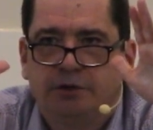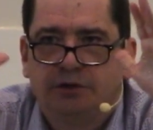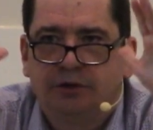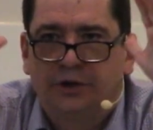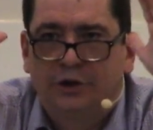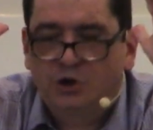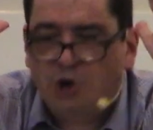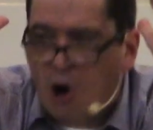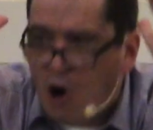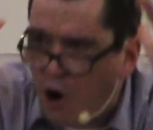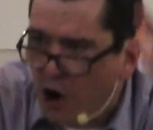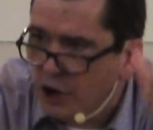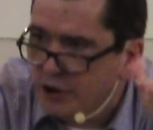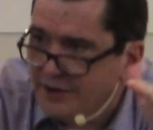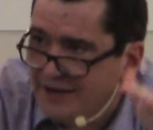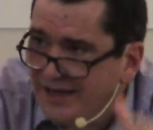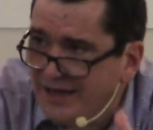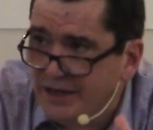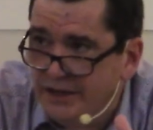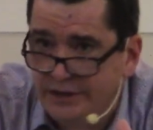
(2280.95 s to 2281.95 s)
Those are hard
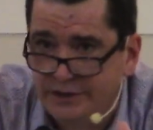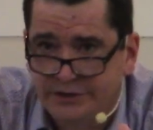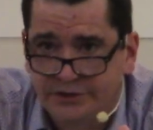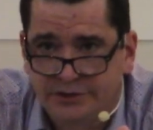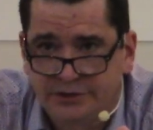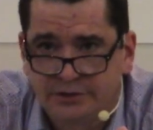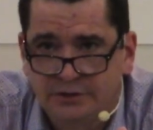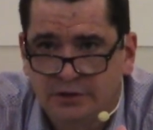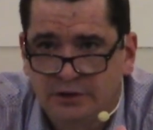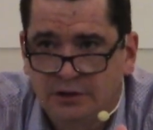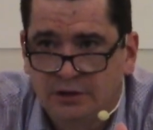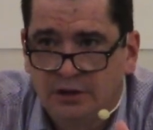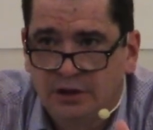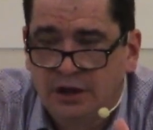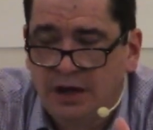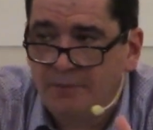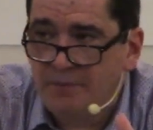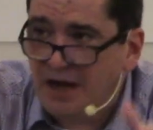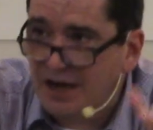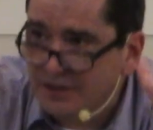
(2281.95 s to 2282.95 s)
things.
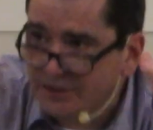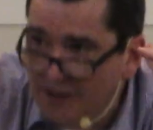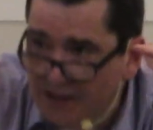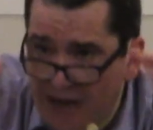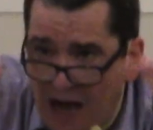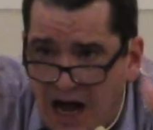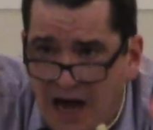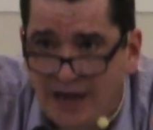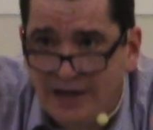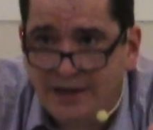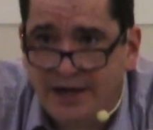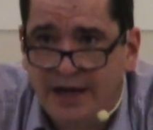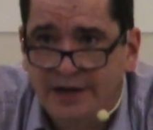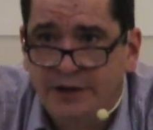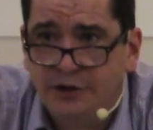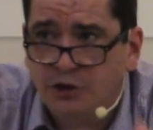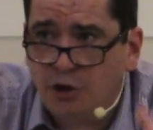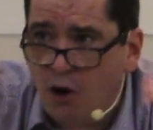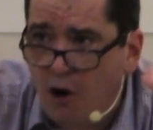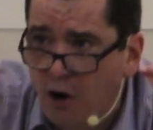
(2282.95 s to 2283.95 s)
I'm not denying that.
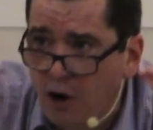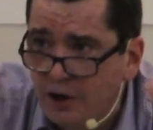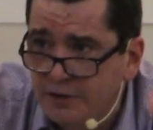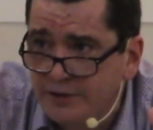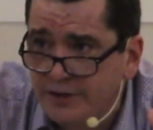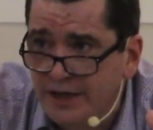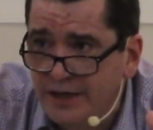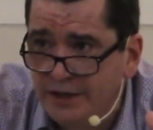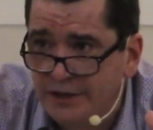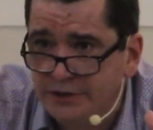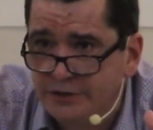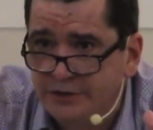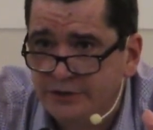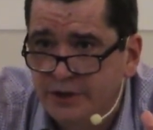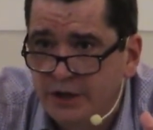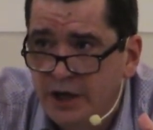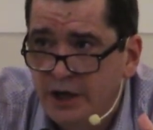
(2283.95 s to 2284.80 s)
These are hard things.